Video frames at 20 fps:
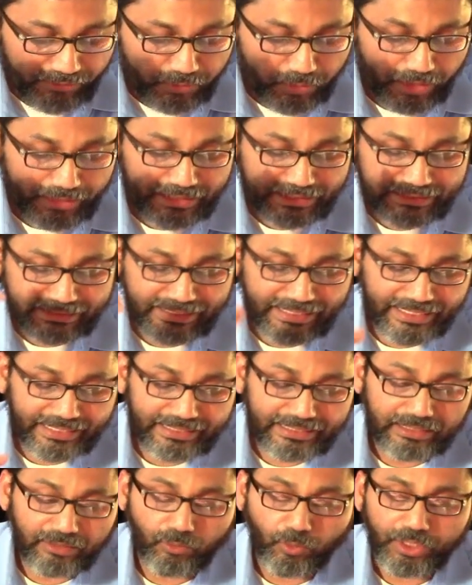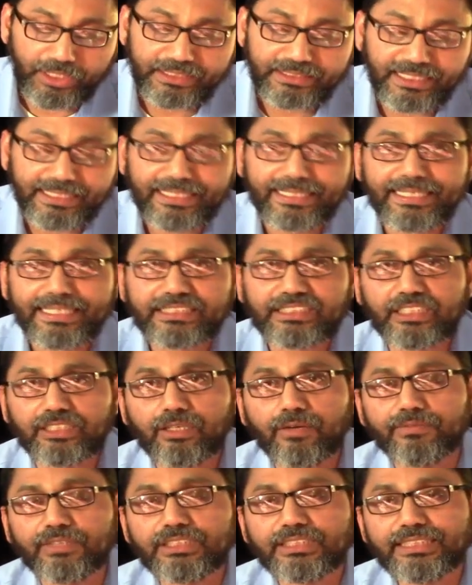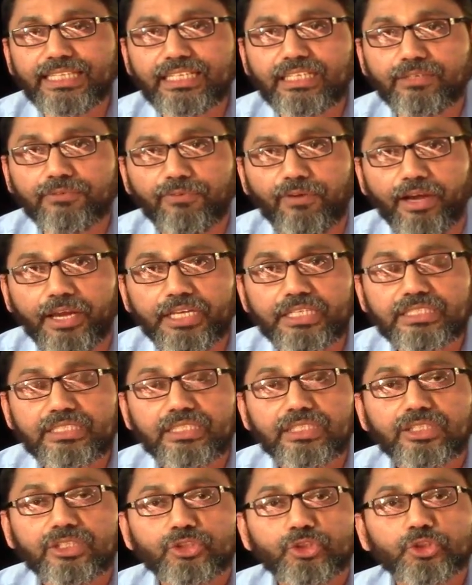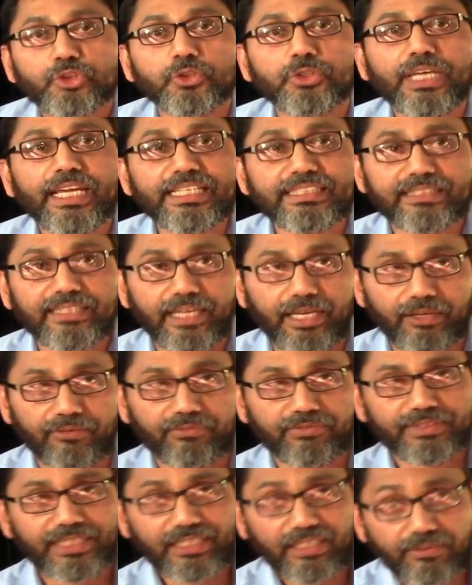we have to understand what is the connection of this sacrifice to today's life,